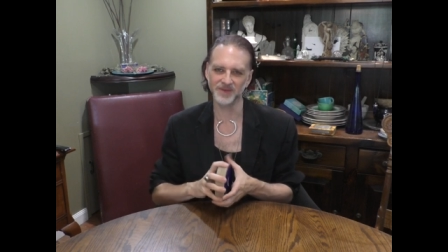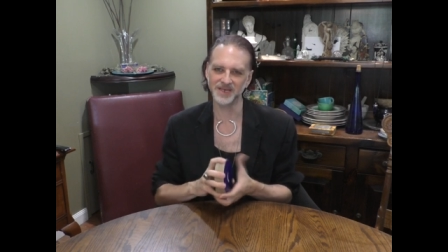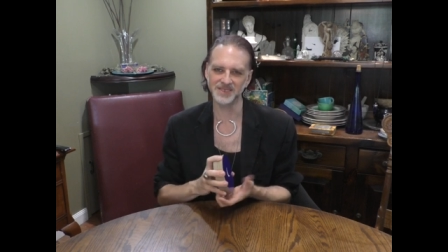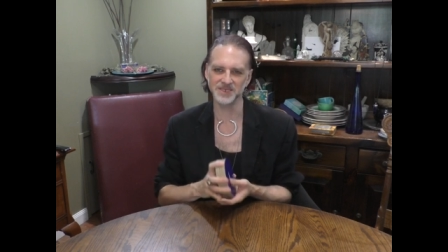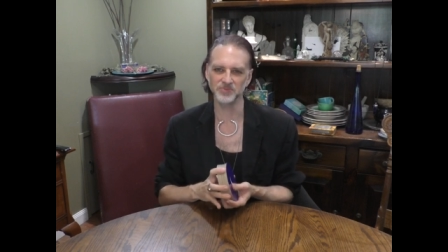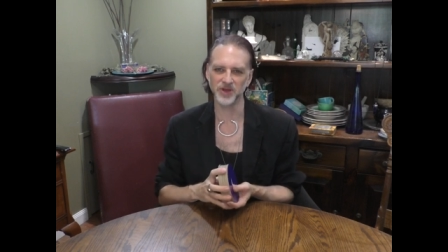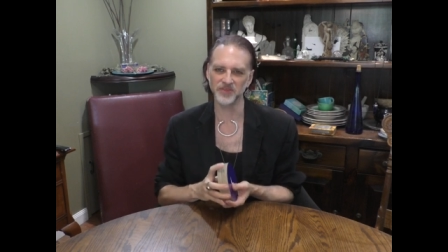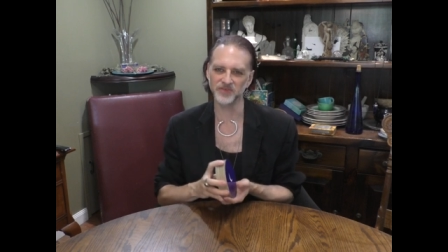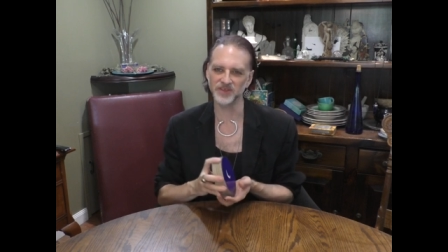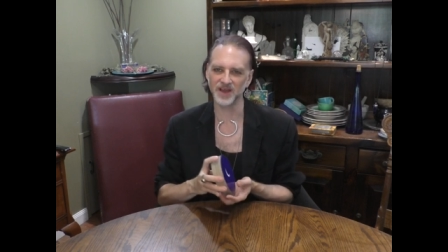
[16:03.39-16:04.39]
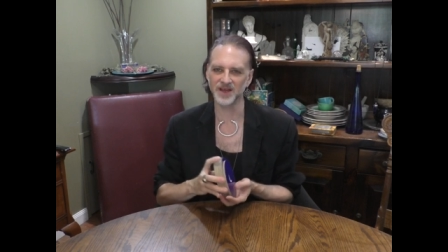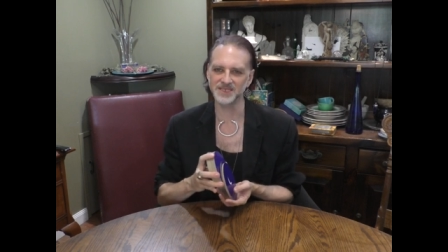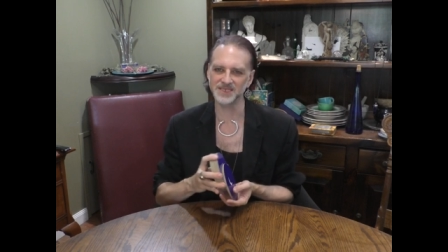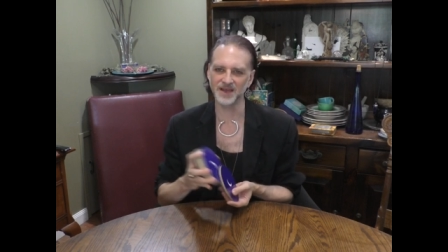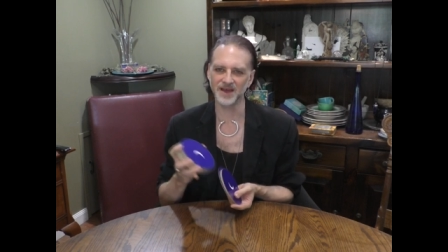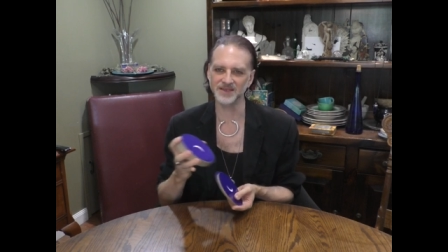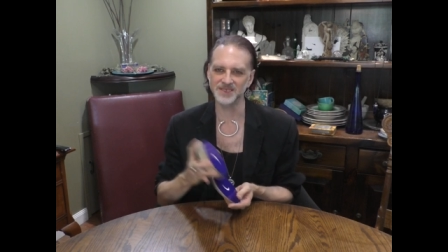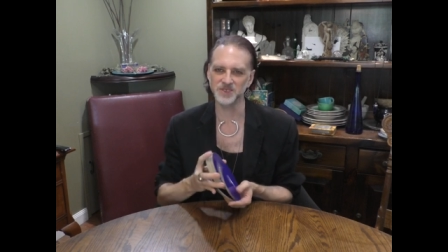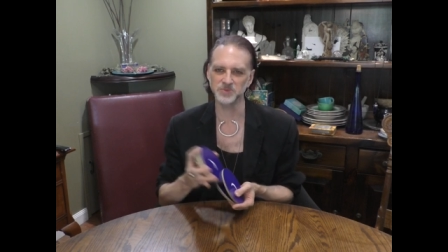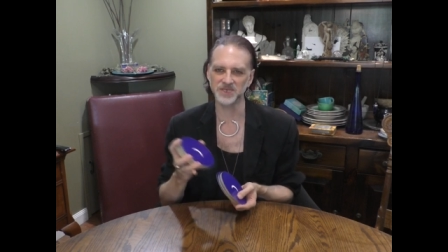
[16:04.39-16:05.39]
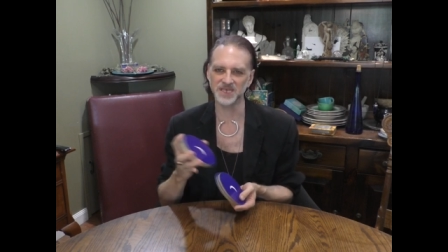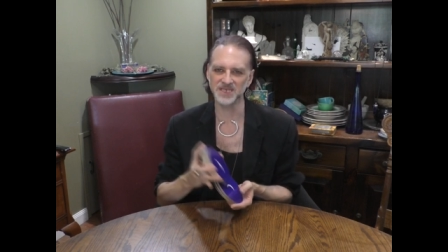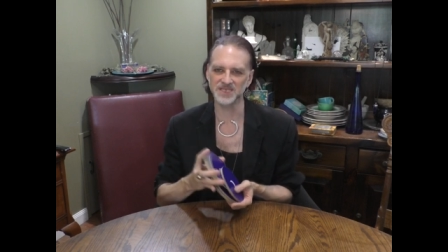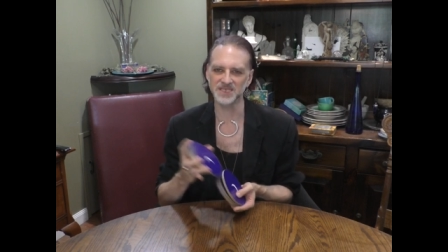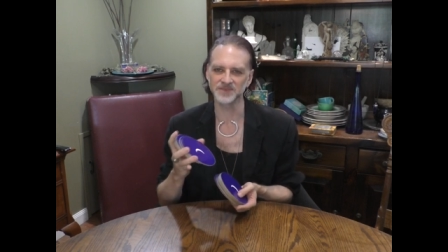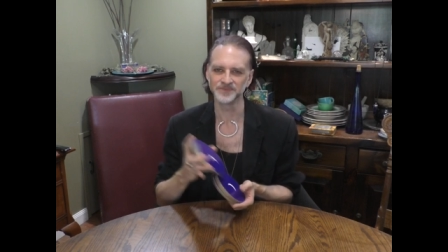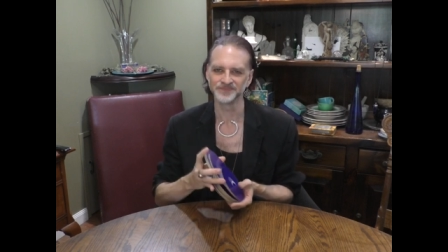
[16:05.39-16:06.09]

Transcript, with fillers: nice deep breath for the gods and goddesses, please.